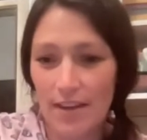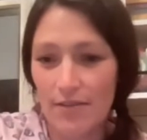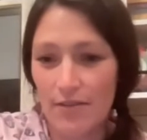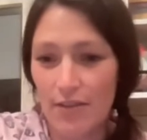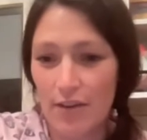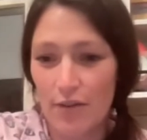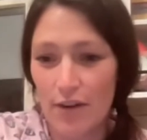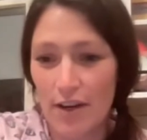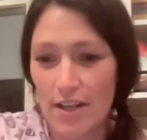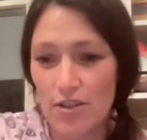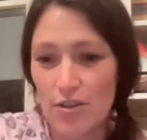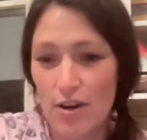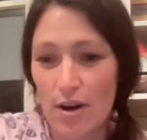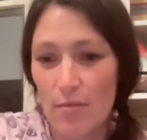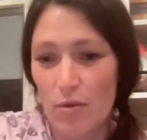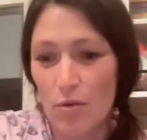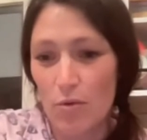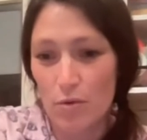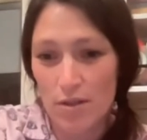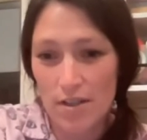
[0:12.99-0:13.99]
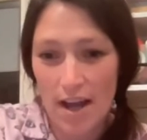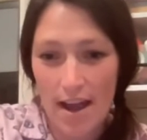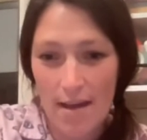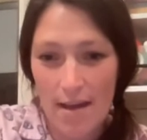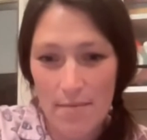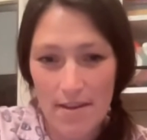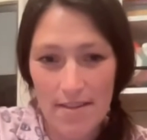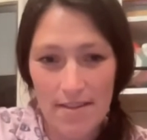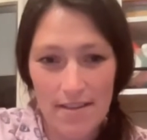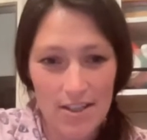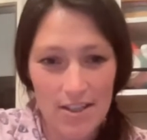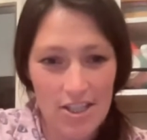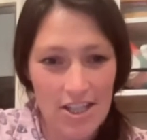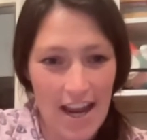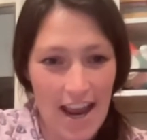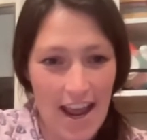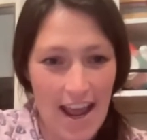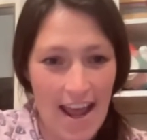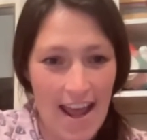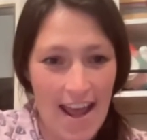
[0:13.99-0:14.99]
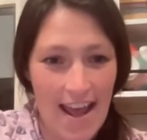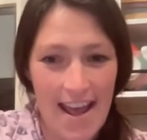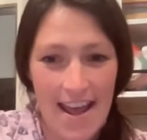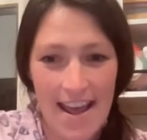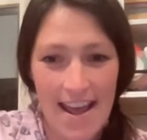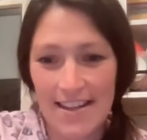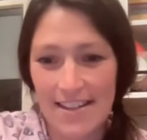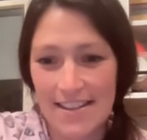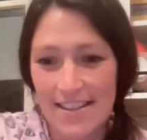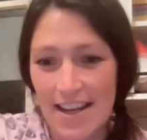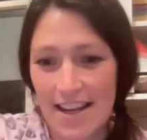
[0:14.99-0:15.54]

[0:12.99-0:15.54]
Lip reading: Feel free to interrupt or type in the chat.